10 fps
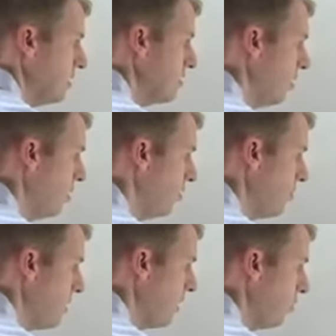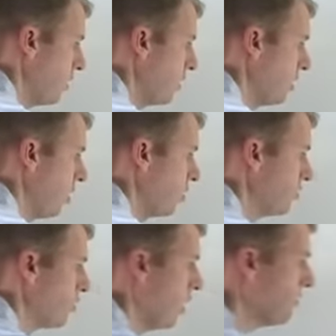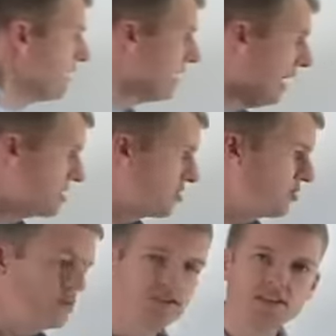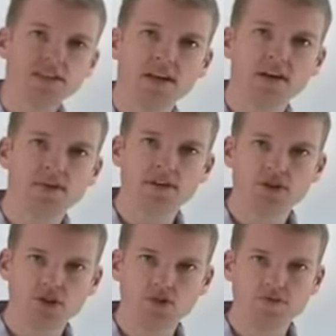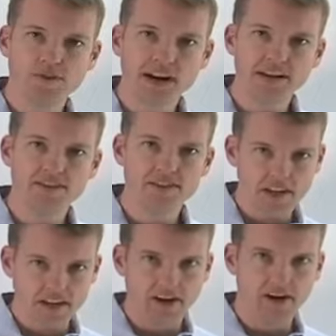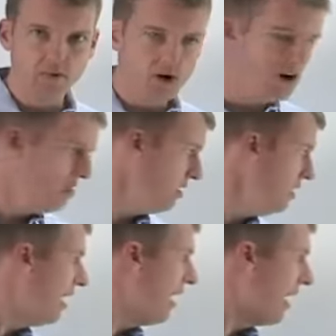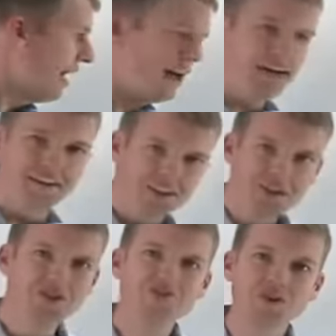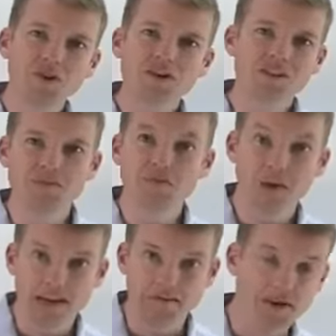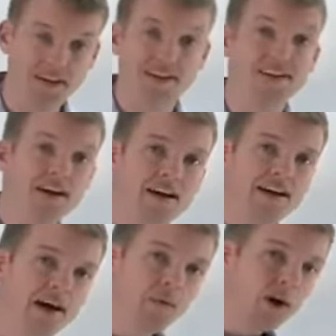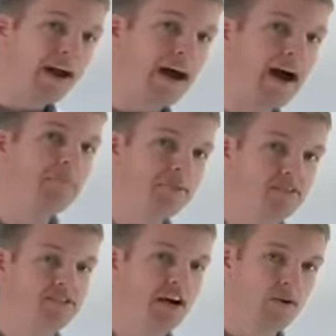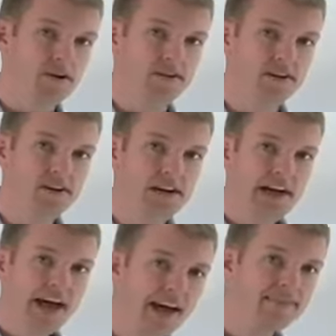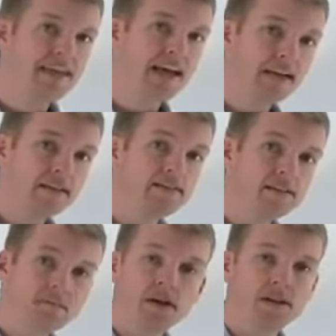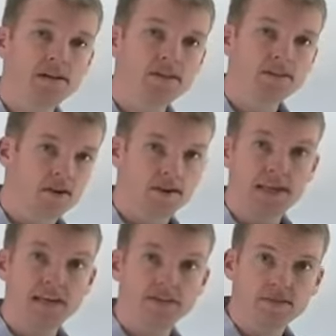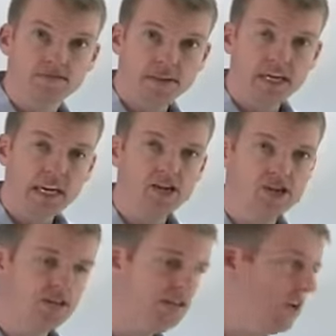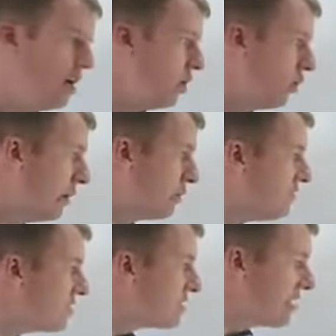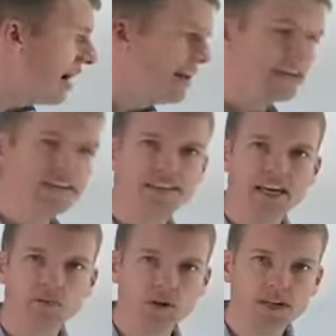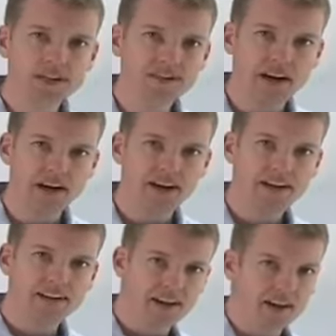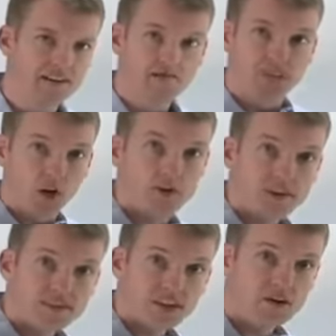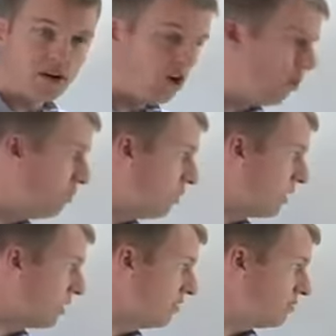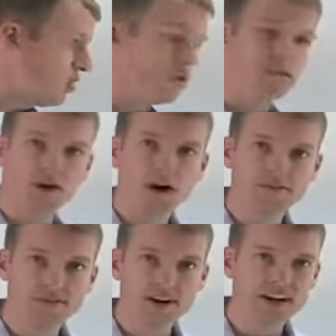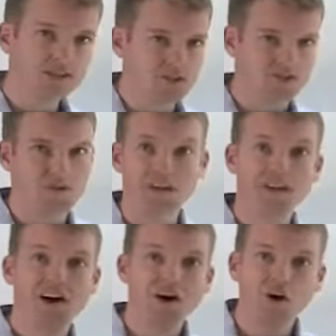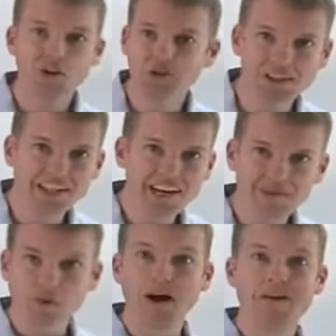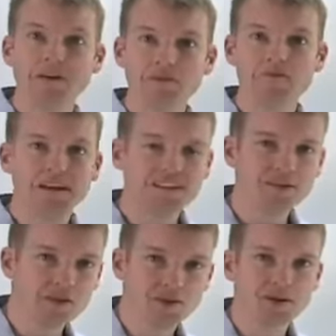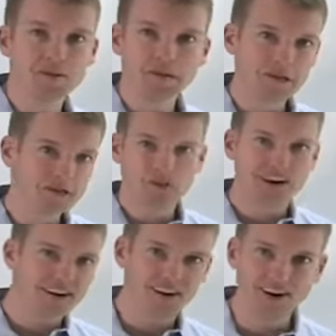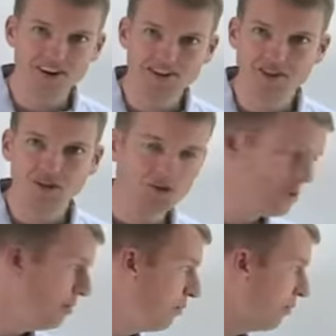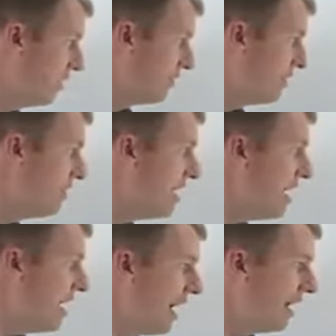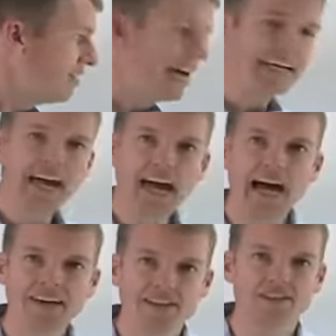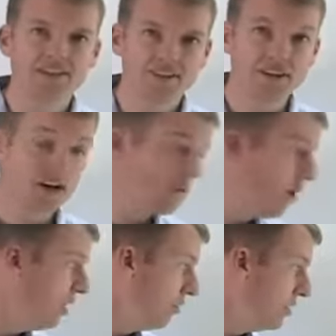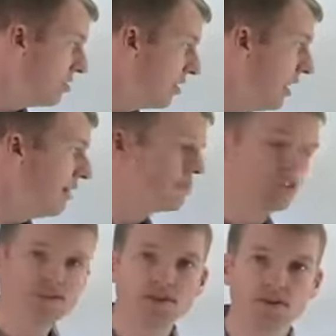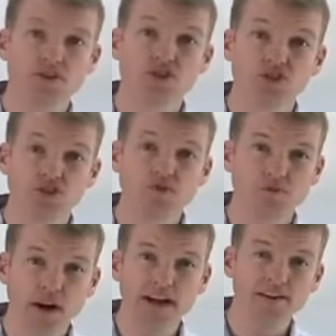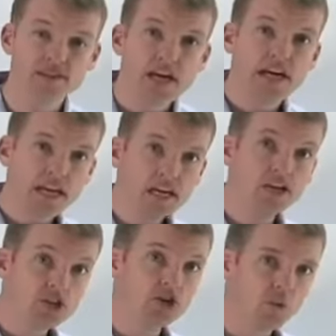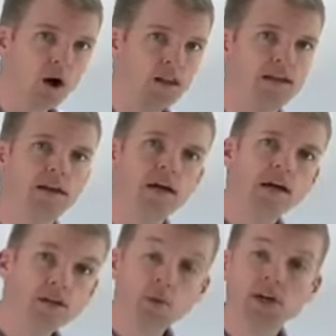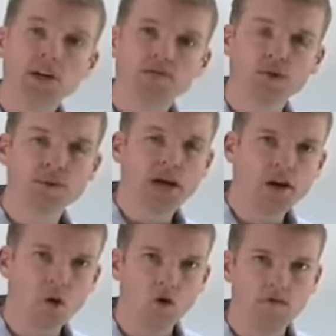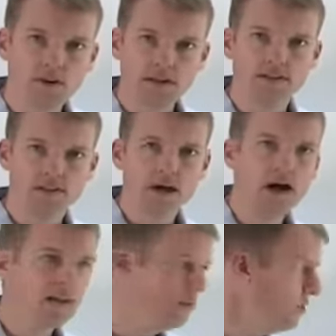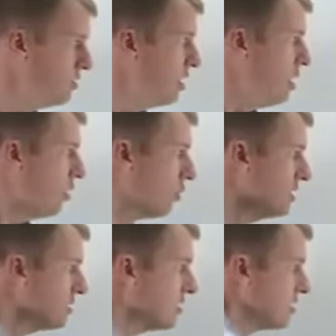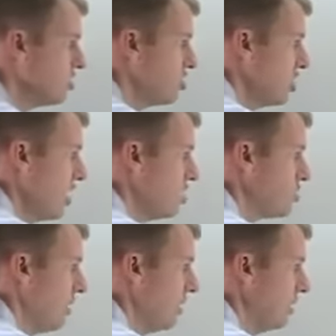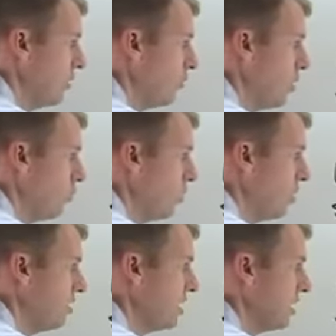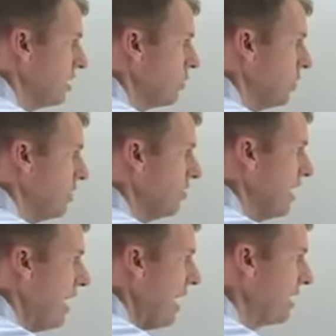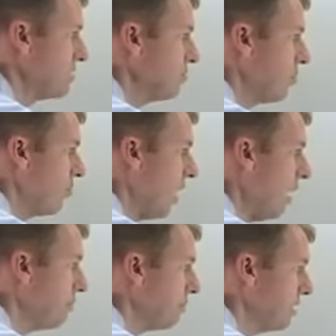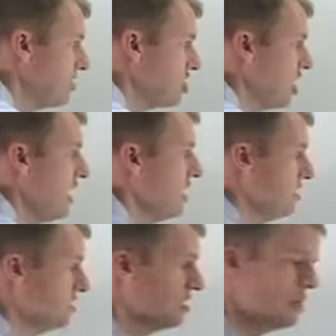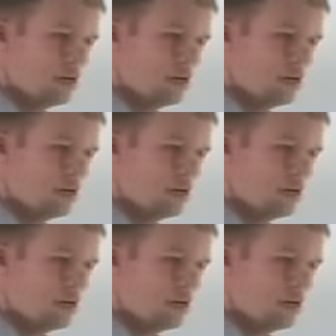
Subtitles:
So we're going to go through our vacation with 602 francs in our wallet and to use for some spending money. Now what happens, however, at the end of the month, or the end of this vacation, when we've decided that we are going home, we want to convert over our francs, which we ultimately never wound up spending. We were able to use credit cards the whole trip or whatever, and that cash is still in our wallet. We still have 602 francs in your wallet, and you want to convert that over into dollars. Well, this exchange rate that we were dealing with has probably changed.